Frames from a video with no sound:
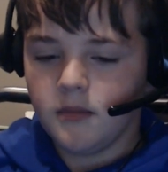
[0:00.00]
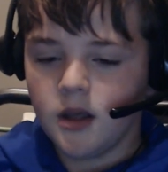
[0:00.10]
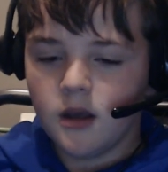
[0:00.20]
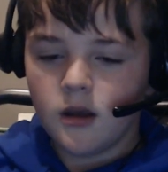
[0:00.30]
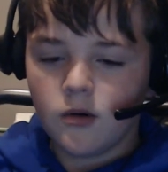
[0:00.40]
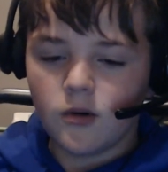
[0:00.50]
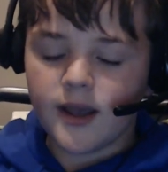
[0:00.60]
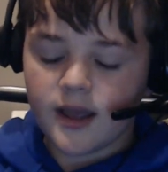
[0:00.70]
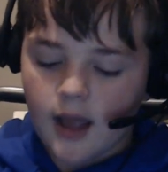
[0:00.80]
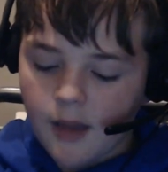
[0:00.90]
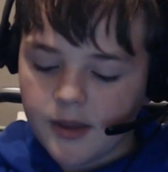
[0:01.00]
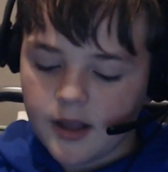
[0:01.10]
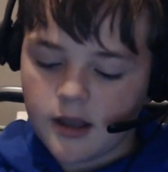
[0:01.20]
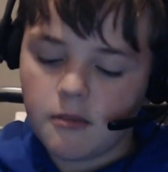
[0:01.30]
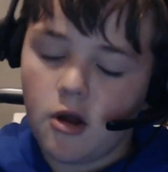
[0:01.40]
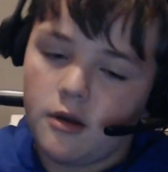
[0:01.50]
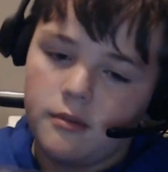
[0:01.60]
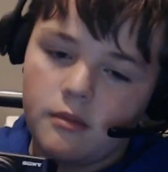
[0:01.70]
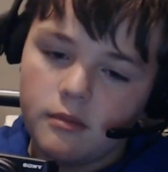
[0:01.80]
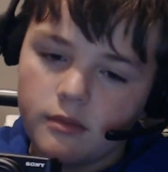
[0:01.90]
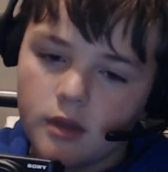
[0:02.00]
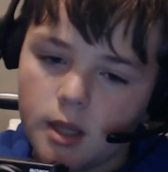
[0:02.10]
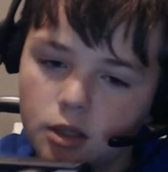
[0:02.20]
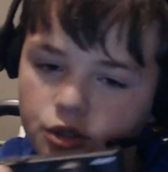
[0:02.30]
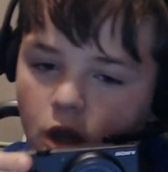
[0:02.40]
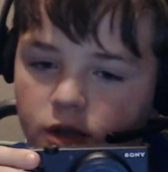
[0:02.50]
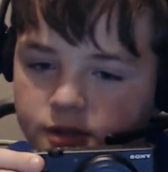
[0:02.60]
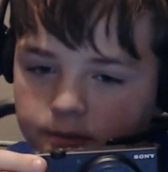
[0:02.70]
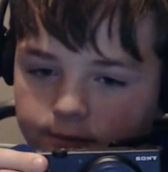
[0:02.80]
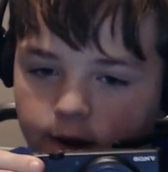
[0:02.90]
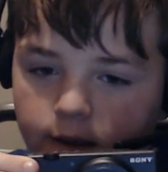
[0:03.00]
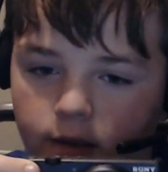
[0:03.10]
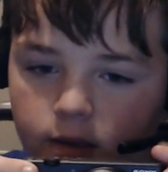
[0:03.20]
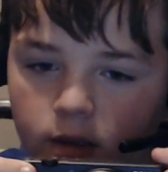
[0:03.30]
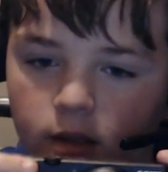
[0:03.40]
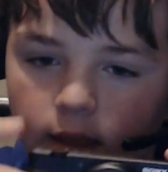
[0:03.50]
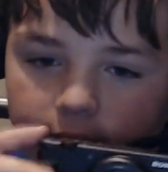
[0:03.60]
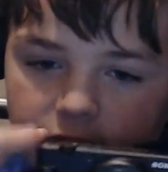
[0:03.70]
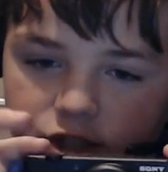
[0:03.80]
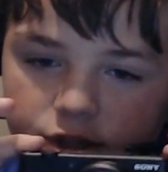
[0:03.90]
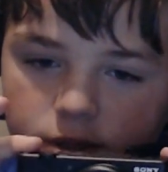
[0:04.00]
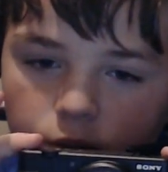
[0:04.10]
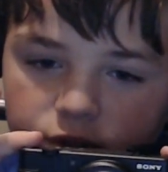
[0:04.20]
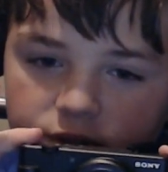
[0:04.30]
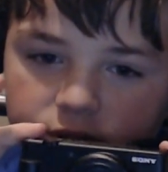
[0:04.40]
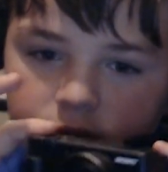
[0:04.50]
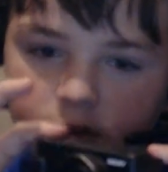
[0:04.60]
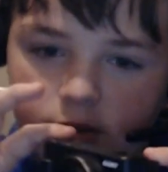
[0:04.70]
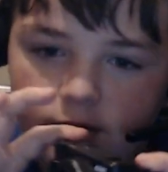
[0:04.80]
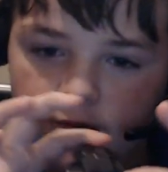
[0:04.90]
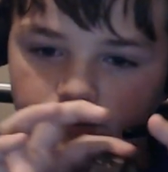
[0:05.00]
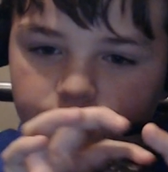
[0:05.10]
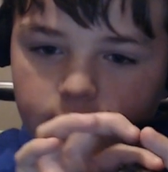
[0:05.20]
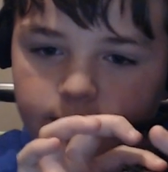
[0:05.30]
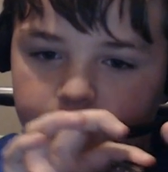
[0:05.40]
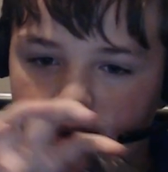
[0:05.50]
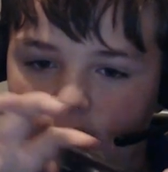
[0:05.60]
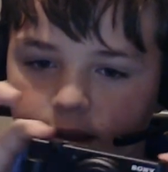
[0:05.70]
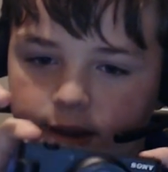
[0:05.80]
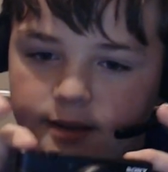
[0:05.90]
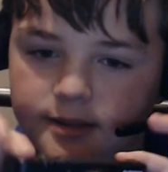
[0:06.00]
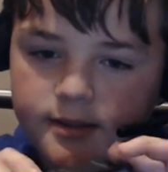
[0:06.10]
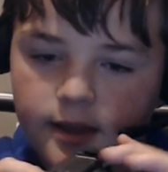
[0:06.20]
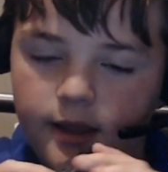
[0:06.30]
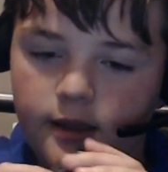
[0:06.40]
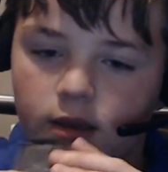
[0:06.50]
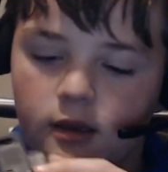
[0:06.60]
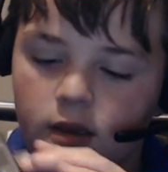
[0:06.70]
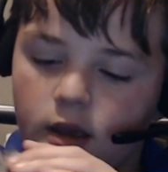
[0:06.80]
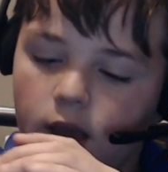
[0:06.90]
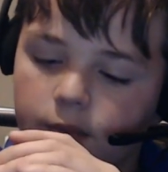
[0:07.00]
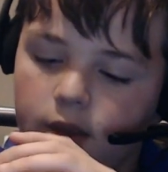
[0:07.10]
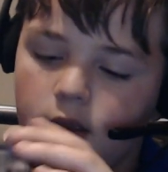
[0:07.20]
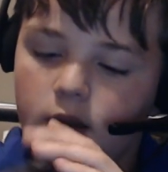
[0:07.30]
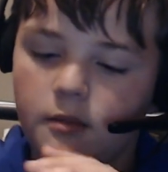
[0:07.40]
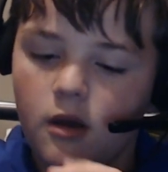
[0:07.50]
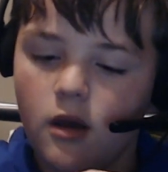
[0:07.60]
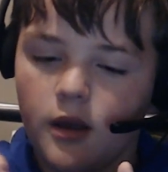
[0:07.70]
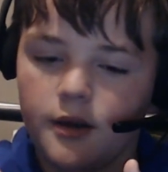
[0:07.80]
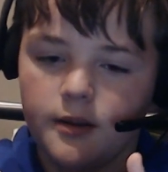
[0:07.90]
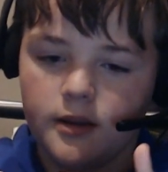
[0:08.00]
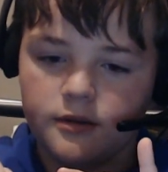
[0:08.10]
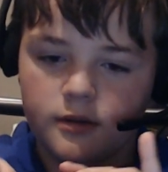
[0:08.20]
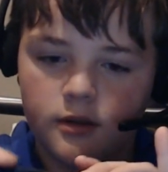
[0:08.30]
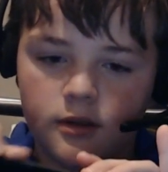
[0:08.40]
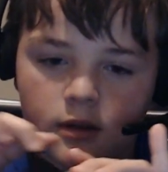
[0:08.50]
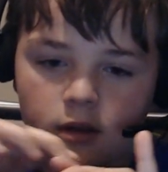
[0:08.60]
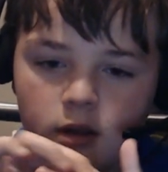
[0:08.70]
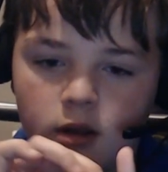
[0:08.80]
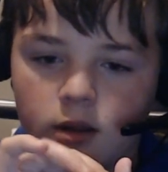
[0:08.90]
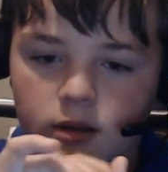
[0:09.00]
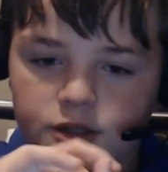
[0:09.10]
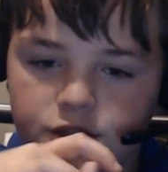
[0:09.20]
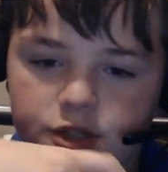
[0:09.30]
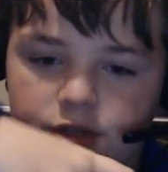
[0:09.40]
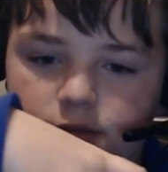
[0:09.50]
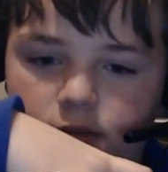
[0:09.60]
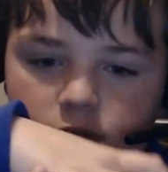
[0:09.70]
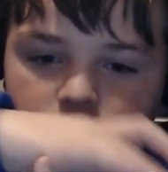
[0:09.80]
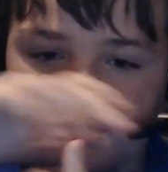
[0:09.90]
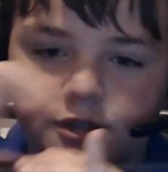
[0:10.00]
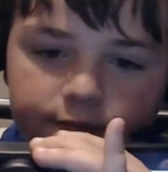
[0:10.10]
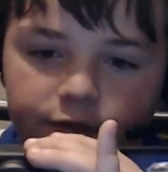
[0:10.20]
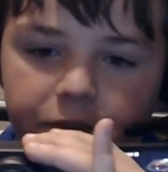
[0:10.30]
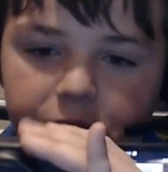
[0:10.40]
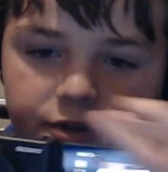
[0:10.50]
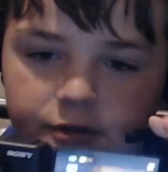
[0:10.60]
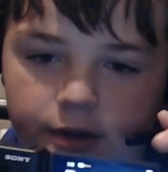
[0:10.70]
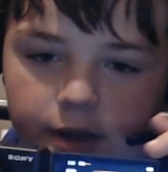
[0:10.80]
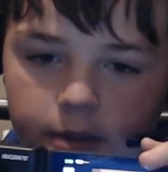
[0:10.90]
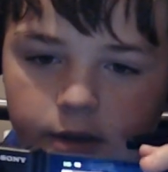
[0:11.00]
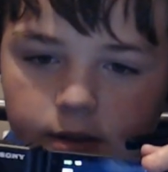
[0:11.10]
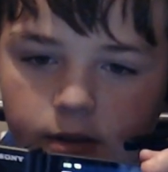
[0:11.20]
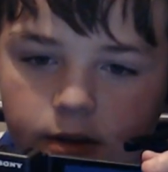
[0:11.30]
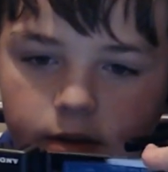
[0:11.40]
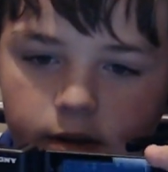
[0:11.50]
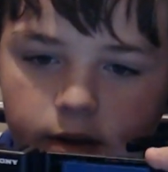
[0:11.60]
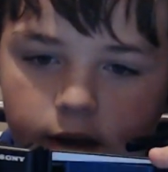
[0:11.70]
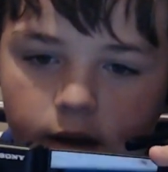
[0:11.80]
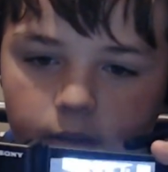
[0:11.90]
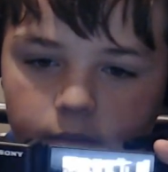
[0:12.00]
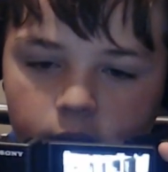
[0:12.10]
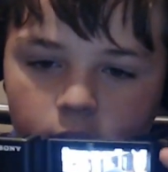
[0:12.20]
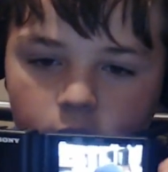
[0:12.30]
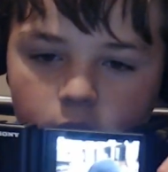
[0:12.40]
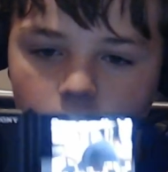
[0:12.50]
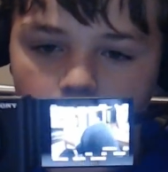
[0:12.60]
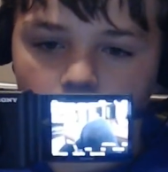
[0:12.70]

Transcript: Well, I mean, come on, it looks awesome, right? Like it just looks really nice. Like, I mean, come on, let's just flip the screen. Look like, come on.